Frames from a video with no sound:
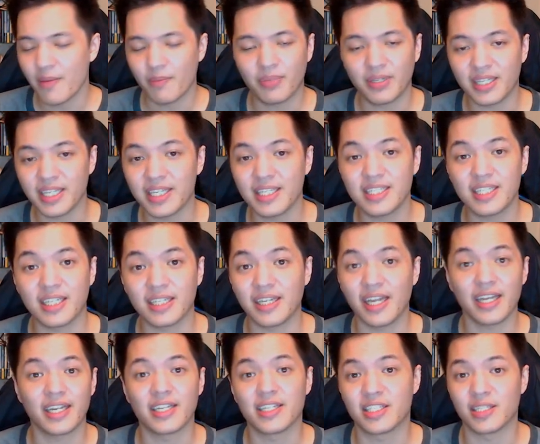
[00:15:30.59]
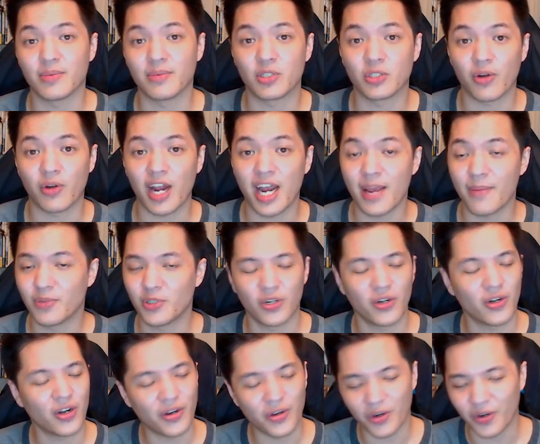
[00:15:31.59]
please like and subscribe,
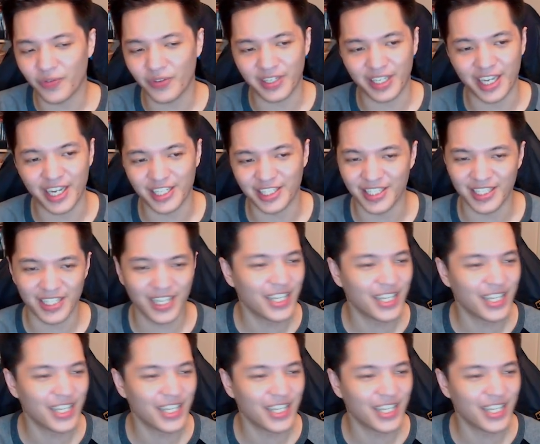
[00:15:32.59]
turn on notifications,